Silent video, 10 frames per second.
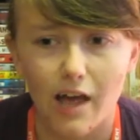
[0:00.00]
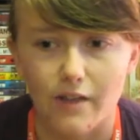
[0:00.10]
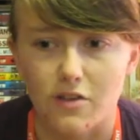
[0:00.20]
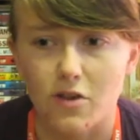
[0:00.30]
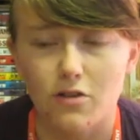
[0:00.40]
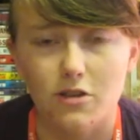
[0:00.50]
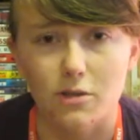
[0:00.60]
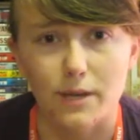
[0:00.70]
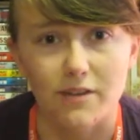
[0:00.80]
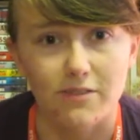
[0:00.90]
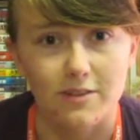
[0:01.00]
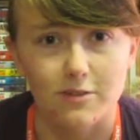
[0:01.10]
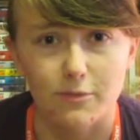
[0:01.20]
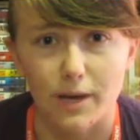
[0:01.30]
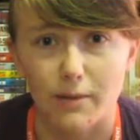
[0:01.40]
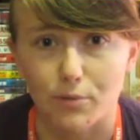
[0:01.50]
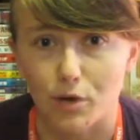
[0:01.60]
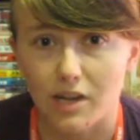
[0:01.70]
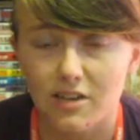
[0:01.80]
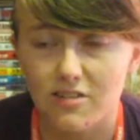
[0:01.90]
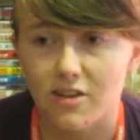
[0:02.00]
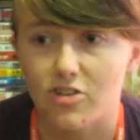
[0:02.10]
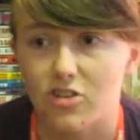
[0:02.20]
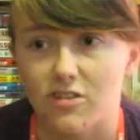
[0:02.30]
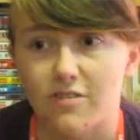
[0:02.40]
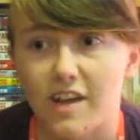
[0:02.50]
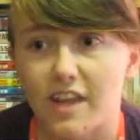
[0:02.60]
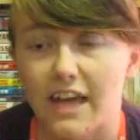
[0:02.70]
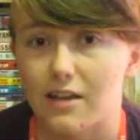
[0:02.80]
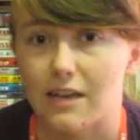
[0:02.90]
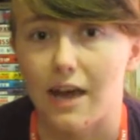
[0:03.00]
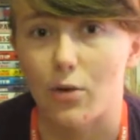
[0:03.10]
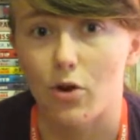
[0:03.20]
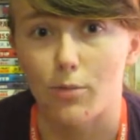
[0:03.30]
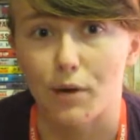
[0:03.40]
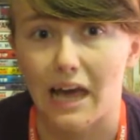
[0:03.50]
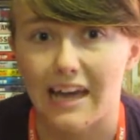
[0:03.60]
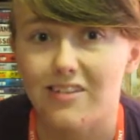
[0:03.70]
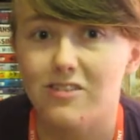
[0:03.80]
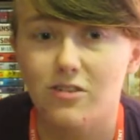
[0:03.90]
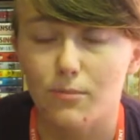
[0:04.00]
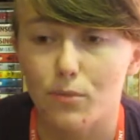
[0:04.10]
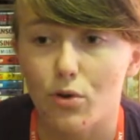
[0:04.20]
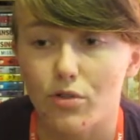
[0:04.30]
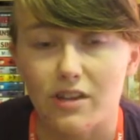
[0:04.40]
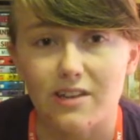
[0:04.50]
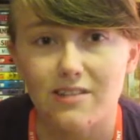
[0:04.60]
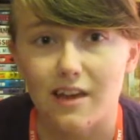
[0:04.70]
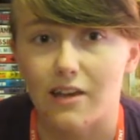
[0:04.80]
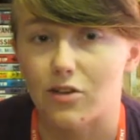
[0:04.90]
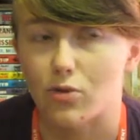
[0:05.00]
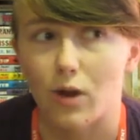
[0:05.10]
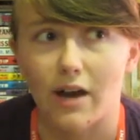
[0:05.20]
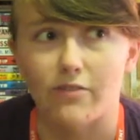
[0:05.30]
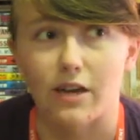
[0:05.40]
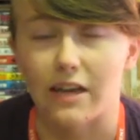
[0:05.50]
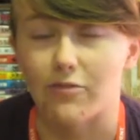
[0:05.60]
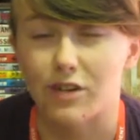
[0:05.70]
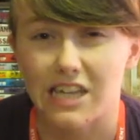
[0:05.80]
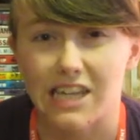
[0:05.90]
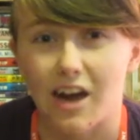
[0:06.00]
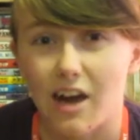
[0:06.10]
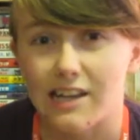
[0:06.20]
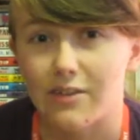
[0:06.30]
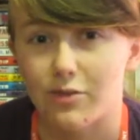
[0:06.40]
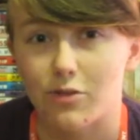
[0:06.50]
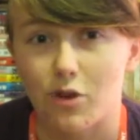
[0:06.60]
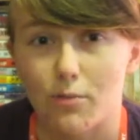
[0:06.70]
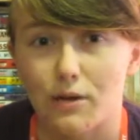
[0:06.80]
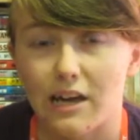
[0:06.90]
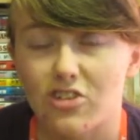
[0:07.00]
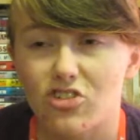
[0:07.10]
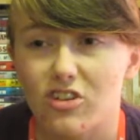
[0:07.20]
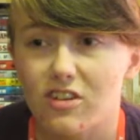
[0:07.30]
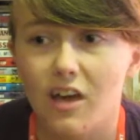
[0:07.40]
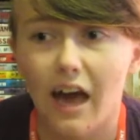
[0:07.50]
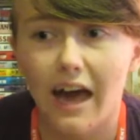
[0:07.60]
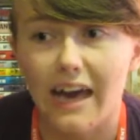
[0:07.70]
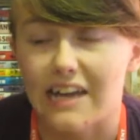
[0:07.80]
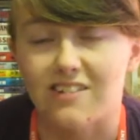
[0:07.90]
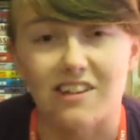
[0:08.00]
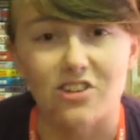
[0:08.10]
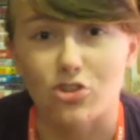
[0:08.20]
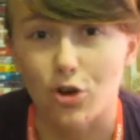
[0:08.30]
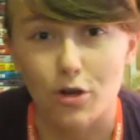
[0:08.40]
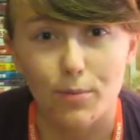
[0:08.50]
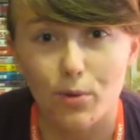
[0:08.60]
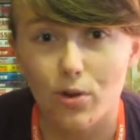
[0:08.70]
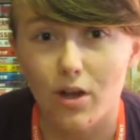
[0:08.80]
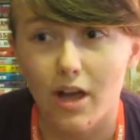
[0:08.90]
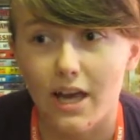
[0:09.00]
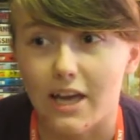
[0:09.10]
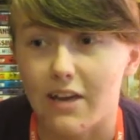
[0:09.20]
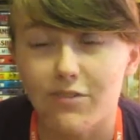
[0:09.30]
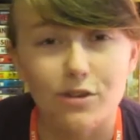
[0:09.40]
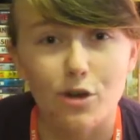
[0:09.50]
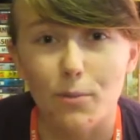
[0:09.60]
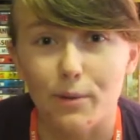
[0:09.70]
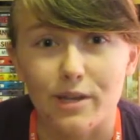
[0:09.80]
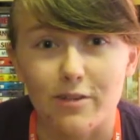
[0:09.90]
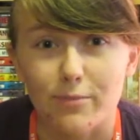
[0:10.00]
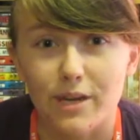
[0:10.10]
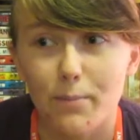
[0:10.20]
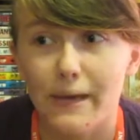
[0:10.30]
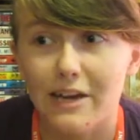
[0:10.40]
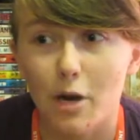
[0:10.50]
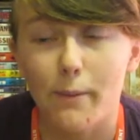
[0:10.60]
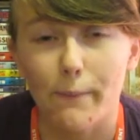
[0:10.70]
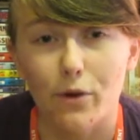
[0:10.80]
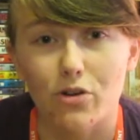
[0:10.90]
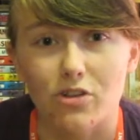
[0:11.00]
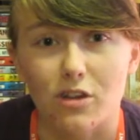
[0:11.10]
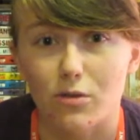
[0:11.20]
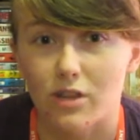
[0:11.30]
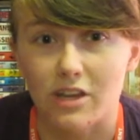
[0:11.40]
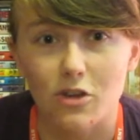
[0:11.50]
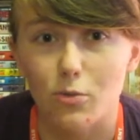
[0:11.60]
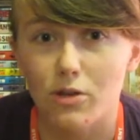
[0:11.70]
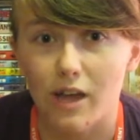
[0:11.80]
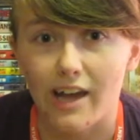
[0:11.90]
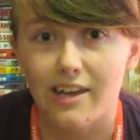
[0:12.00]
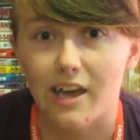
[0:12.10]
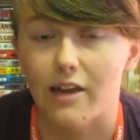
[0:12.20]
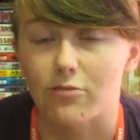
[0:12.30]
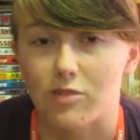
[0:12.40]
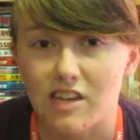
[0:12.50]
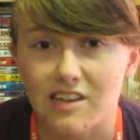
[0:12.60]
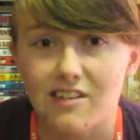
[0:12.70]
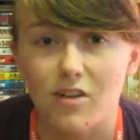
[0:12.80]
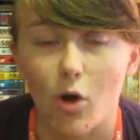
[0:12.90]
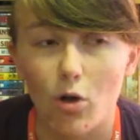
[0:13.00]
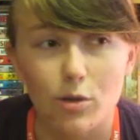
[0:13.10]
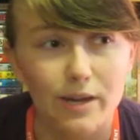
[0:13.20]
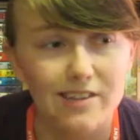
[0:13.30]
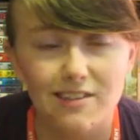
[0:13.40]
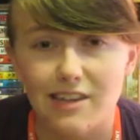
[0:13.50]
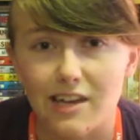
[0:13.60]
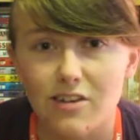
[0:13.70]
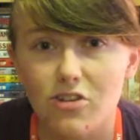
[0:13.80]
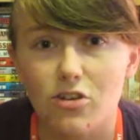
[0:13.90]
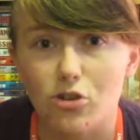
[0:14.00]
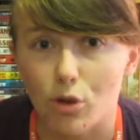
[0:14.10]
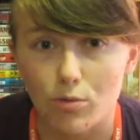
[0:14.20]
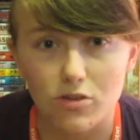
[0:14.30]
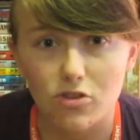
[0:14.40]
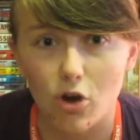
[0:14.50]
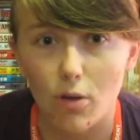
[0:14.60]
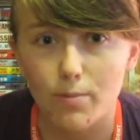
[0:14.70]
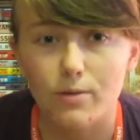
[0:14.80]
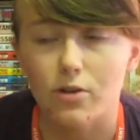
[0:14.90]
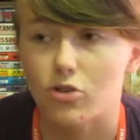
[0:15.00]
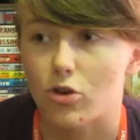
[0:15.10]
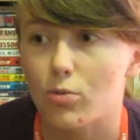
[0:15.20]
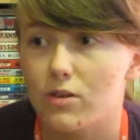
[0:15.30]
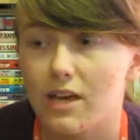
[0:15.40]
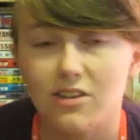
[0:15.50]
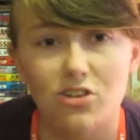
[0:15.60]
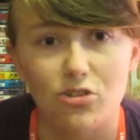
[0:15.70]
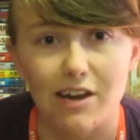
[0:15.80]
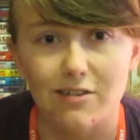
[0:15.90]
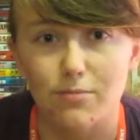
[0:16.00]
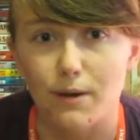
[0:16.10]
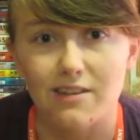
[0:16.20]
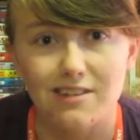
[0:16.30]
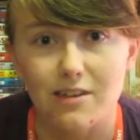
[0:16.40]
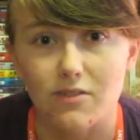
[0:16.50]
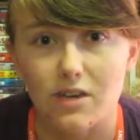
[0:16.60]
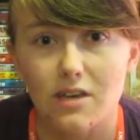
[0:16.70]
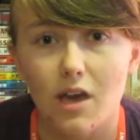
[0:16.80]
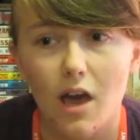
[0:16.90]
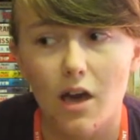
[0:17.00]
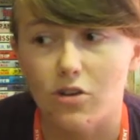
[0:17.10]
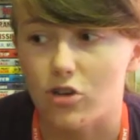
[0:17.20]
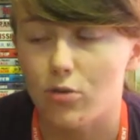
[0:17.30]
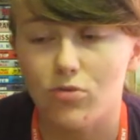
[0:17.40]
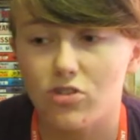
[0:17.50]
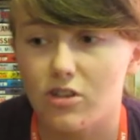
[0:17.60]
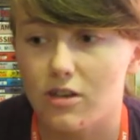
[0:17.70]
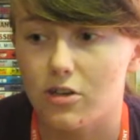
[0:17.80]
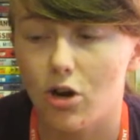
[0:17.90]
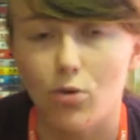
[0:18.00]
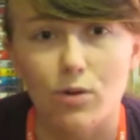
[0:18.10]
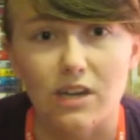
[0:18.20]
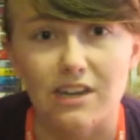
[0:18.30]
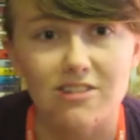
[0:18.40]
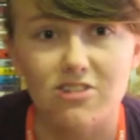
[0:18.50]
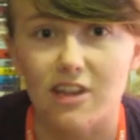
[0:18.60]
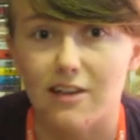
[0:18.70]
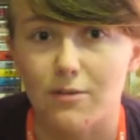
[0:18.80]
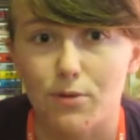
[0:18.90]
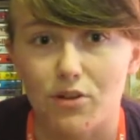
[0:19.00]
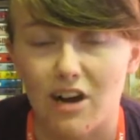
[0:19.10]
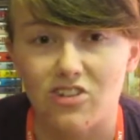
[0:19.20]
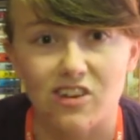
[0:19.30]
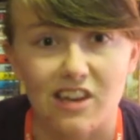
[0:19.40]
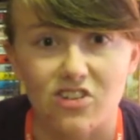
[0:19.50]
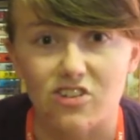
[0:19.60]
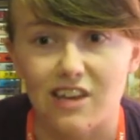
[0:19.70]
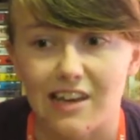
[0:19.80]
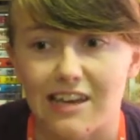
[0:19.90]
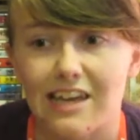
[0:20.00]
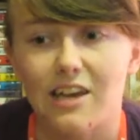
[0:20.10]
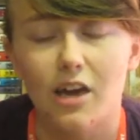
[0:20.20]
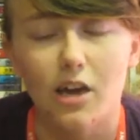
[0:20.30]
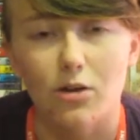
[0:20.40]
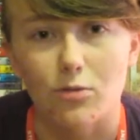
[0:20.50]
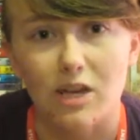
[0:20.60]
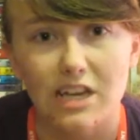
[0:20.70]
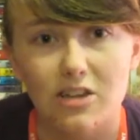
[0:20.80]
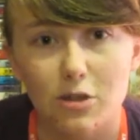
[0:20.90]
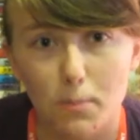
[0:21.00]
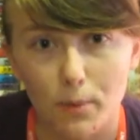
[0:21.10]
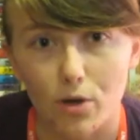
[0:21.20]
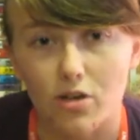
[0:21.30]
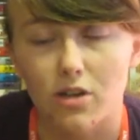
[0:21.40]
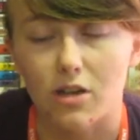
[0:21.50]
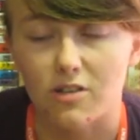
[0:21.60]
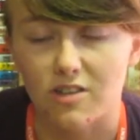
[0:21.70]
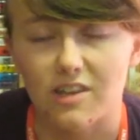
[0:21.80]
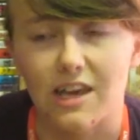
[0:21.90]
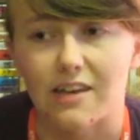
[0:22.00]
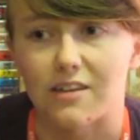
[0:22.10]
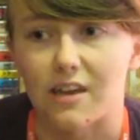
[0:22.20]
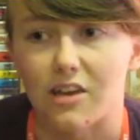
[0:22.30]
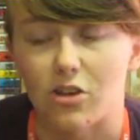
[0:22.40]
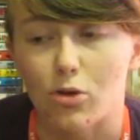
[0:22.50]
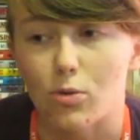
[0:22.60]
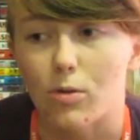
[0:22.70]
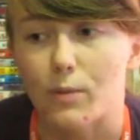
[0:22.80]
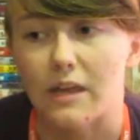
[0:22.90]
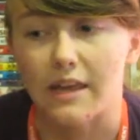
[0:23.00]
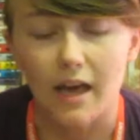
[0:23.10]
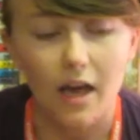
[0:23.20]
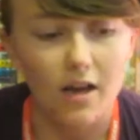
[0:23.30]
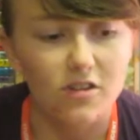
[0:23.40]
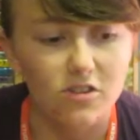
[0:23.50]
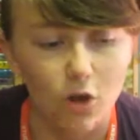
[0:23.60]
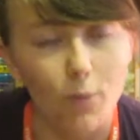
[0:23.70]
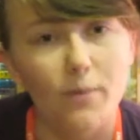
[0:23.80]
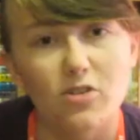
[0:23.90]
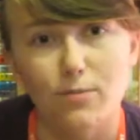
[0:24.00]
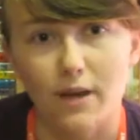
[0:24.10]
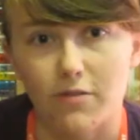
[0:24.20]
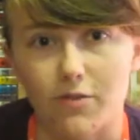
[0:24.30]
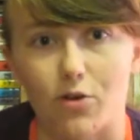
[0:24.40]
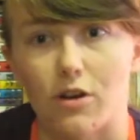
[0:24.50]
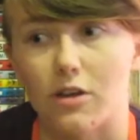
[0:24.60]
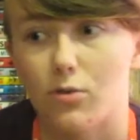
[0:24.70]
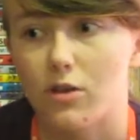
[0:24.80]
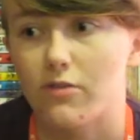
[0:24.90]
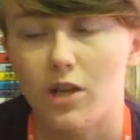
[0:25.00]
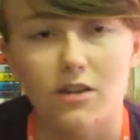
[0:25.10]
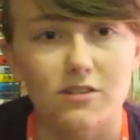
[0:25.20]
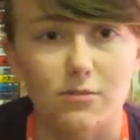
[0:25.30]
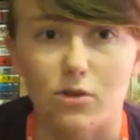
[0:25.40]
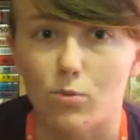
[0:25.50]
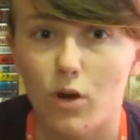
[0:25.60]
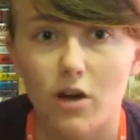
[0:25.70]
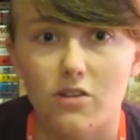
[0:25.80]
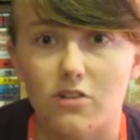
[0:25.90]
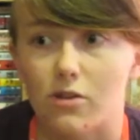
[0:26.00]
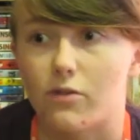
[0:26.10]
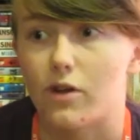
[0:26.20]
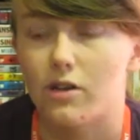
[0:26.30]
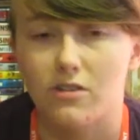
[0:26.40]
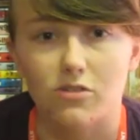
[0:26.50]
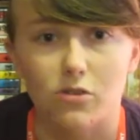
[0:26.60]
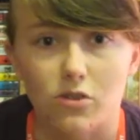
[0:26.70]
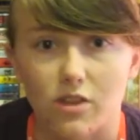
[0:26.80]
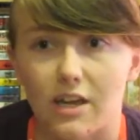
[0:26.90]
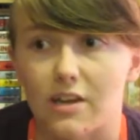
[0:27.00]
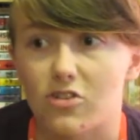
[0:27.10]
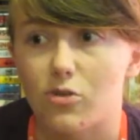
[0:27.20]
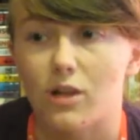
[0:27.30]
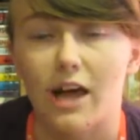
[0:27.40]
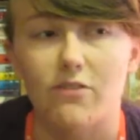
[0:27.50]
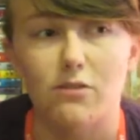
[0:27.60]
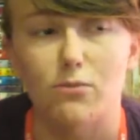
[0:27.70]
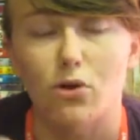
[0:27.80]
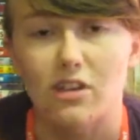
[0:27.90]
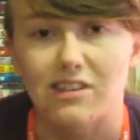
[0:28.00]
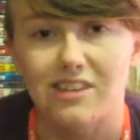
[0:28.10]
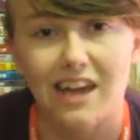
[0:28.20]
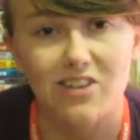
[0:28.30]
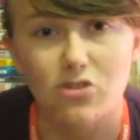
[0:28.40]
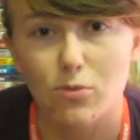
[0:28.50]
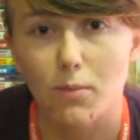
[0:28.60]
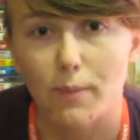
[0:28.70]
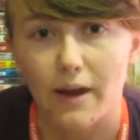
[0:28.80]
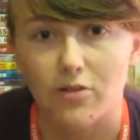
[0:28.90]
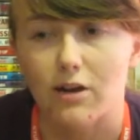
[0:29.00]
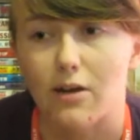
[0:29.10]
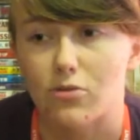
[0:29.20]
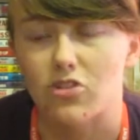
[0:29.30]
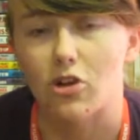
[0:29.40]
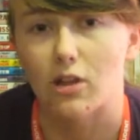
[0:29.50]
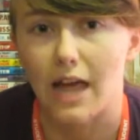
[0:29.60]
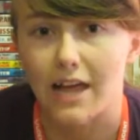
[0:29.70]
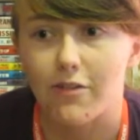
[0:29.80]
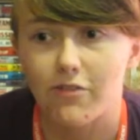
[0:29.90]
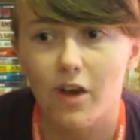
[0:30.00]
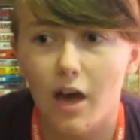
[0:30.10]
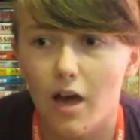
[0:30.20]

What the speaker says: There's also the benefits for my brain, such as the fact that I can now comprehend more things. I do have a really high level of comprehension. It's enjoyable. If you don't believe me, pick up a book that you think you will like and read it all the way to the end. Don't stop. Don't get distracted by TV. Don't go and eat as a procrastination technique. Read the book until the end and you will be so much better for it. You'll have learnt some new words, you'll have understood things, you'll have some more contextual background to your life.